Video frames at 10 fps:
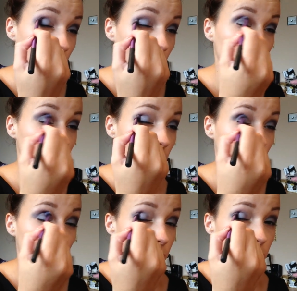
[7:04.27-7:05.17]
And you can
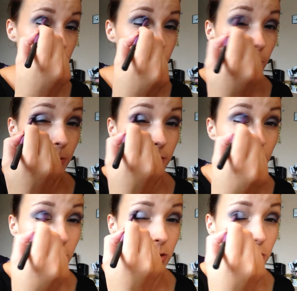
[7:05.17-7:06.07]
go as smoked
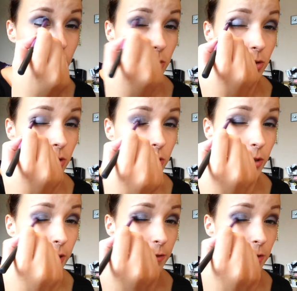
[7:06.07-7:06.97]
out as you want, or you
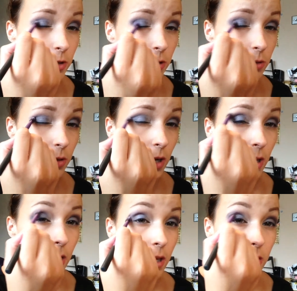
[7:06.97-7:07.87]
don't have to do
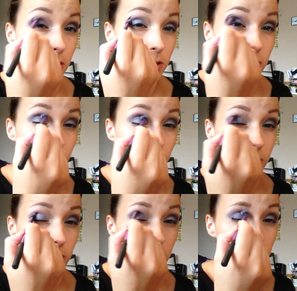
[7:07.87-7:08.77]
the
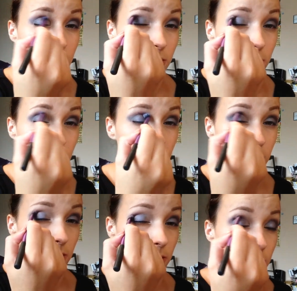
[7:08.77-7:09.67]
smoked out.
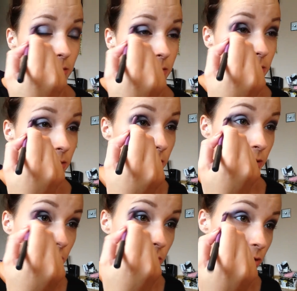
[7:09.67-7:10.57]
It's
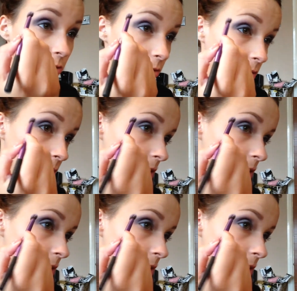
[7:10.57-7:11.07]
just your